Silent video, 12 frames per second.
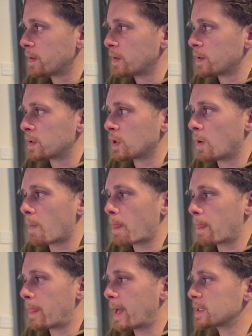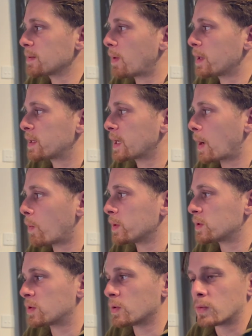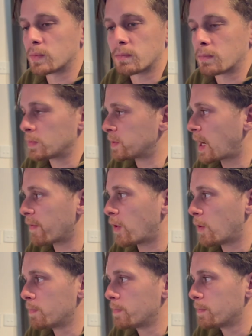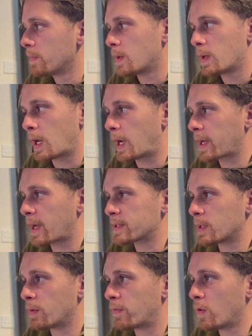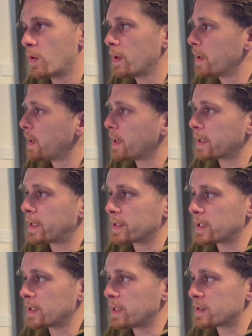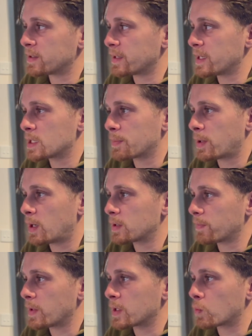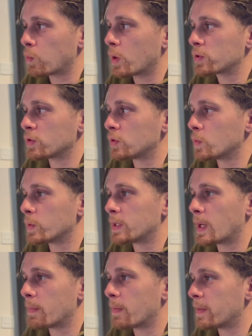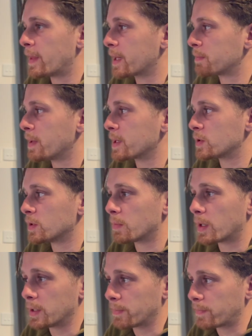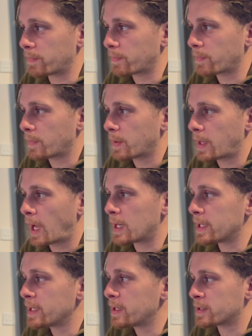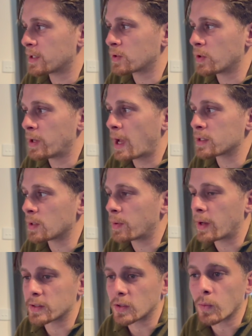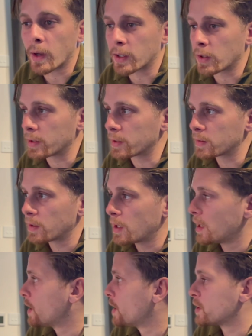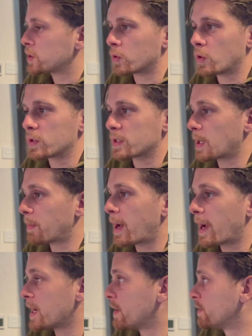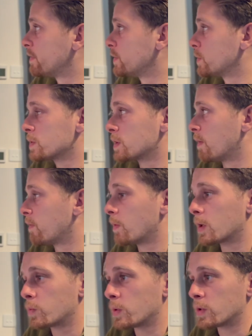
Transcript: So that's the one thing I wanted to drive home. And like I said before, Getting leads is the easy part. It's what you do with them that makes you money. A lead is as good as the person working on it. So those are some high-level views of what we are